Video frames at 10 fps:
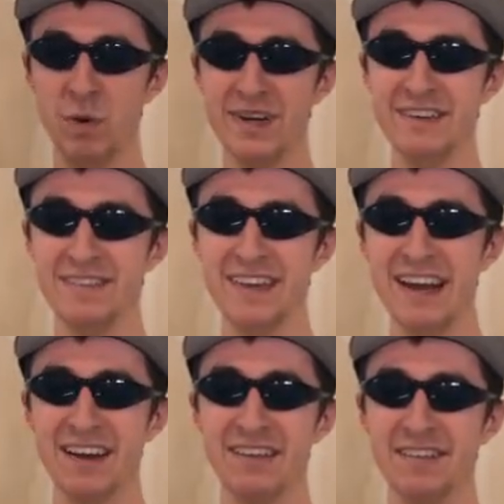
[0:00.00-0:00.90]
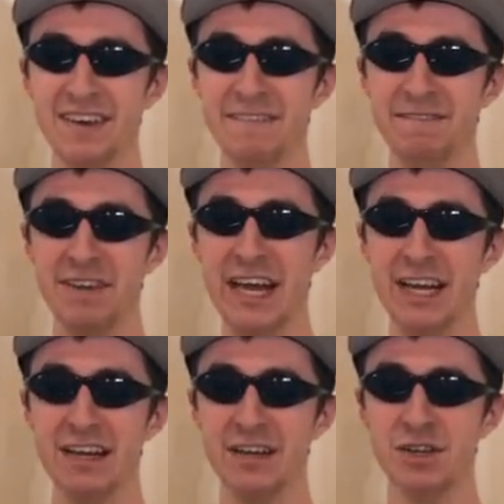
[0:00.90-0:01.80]
46 of Flick,
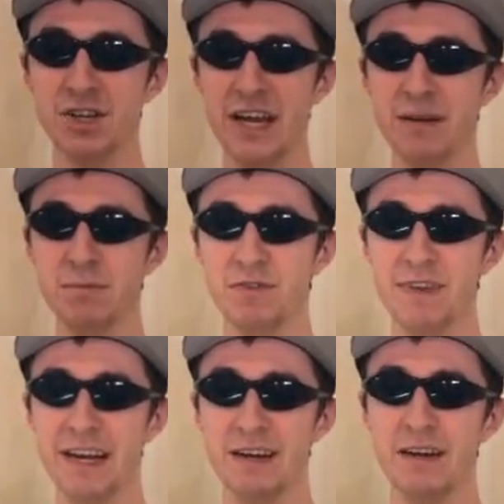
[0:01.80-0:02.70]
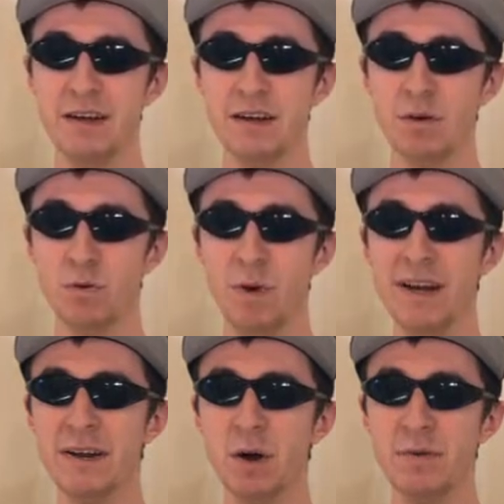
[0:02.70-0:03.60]
James Flick, your
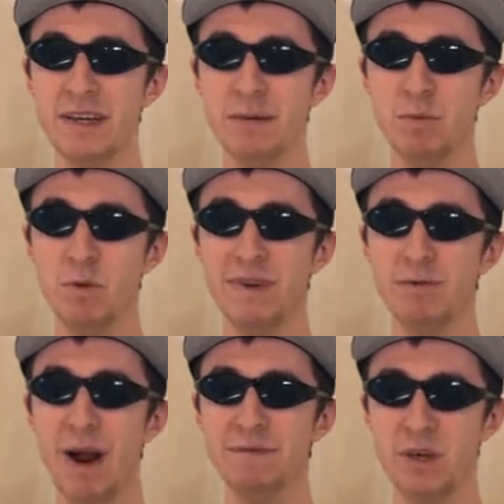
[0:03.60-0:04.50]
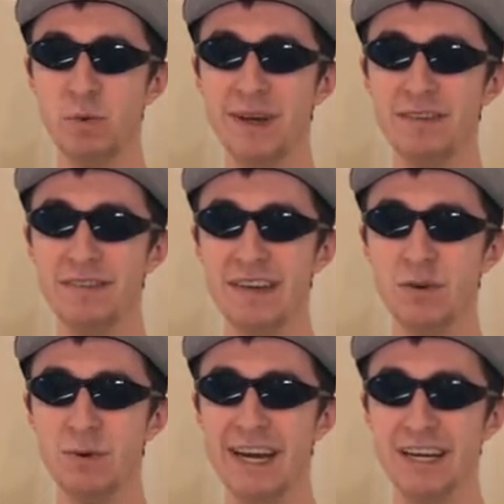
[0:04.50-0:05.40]
one and only movie reviewing
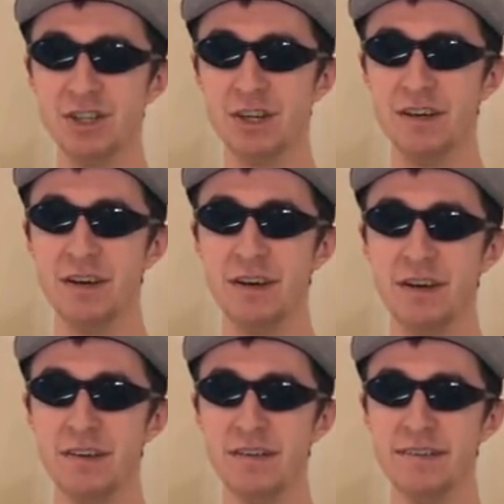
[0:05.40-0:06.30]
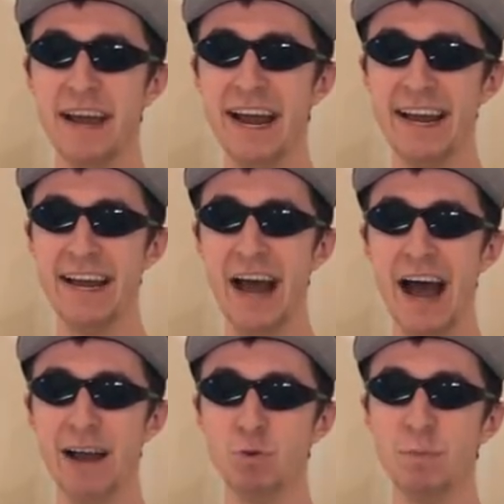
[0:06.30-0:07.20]
secret agent. Today,
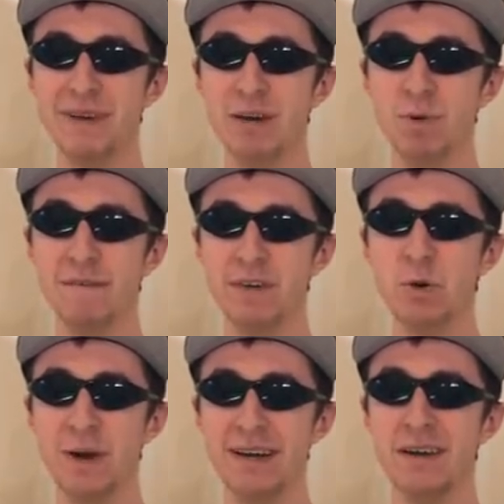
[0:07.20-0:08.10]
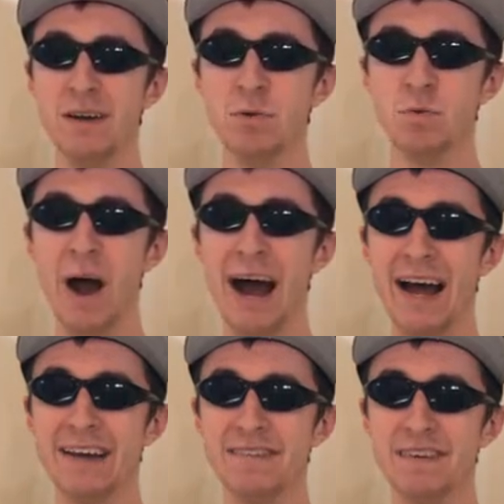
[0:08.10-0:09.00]
I will be reviewing
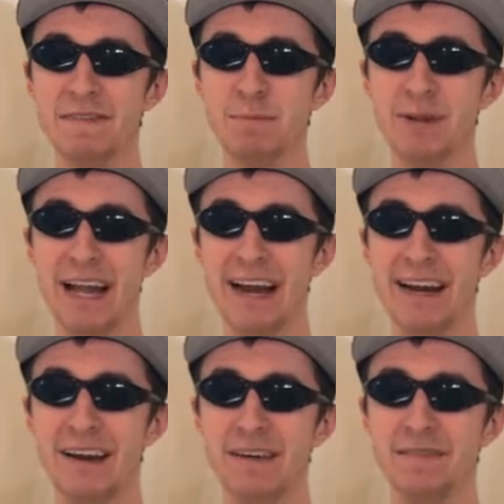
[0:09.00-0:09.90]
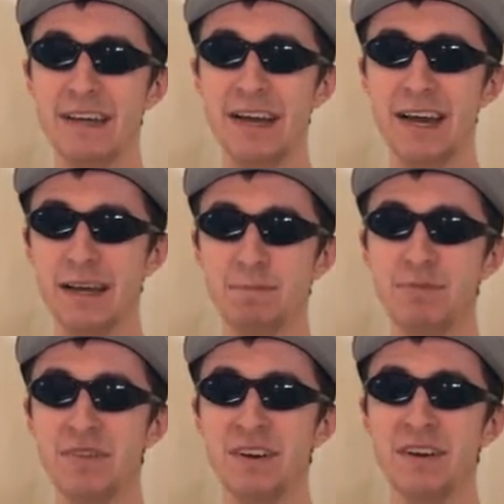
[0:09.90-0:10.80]
Rise of the Planet of the
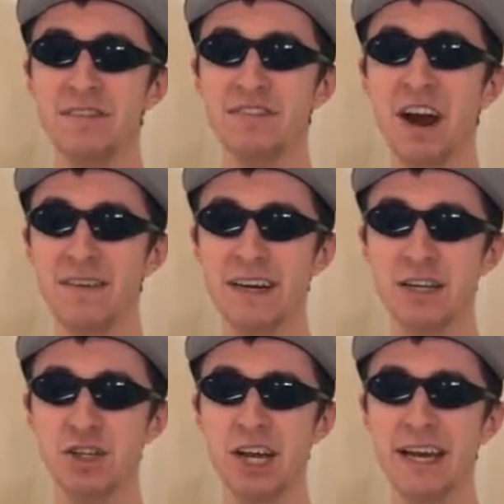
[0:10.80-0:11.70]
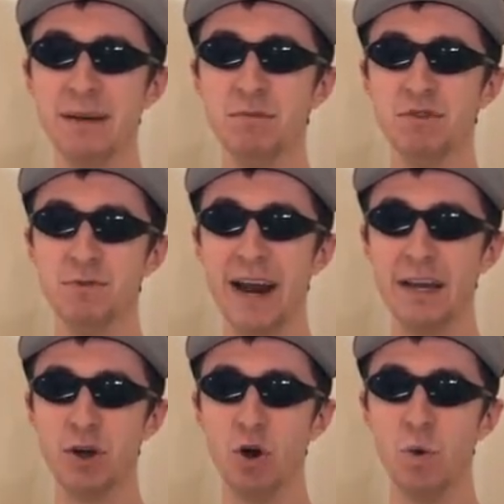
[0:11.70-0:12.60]
Apes, starring James
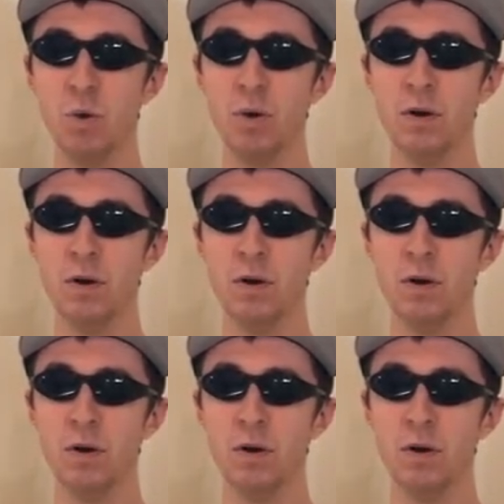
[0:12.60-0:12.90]
Franco.